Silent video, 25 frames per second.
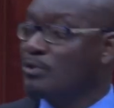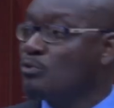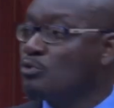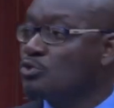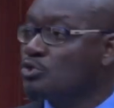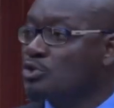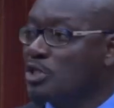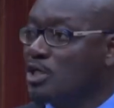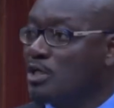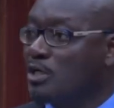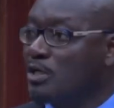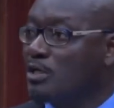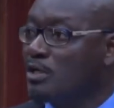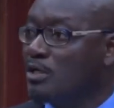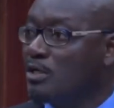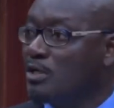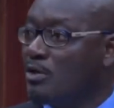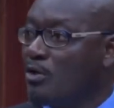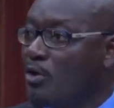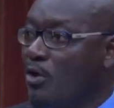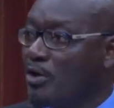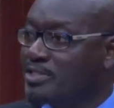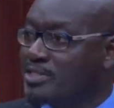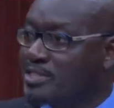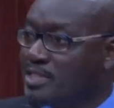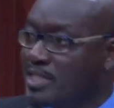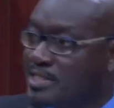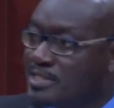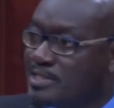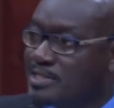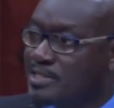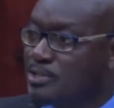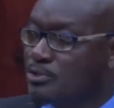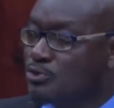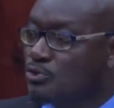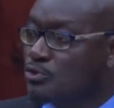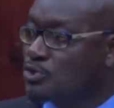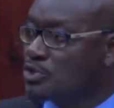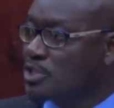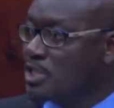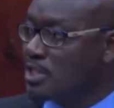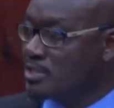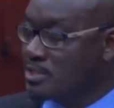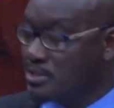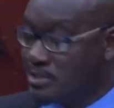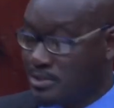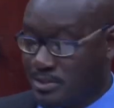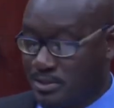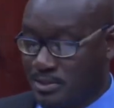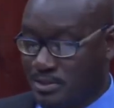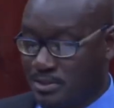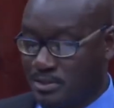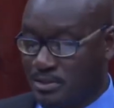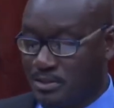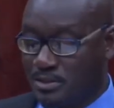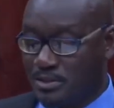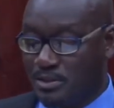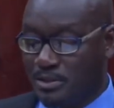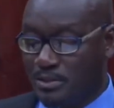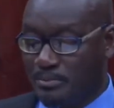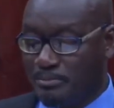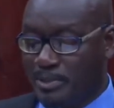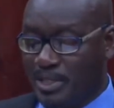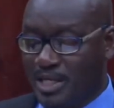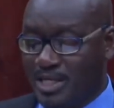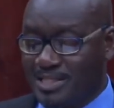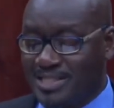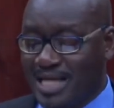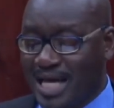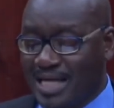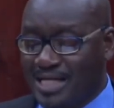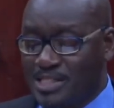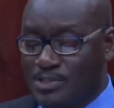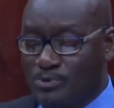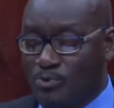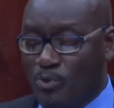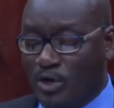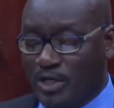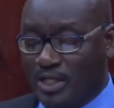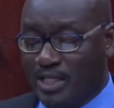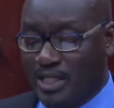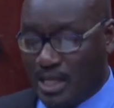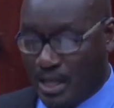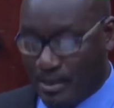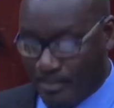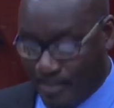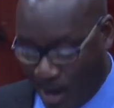Lucia or its institutions? Because that is what they're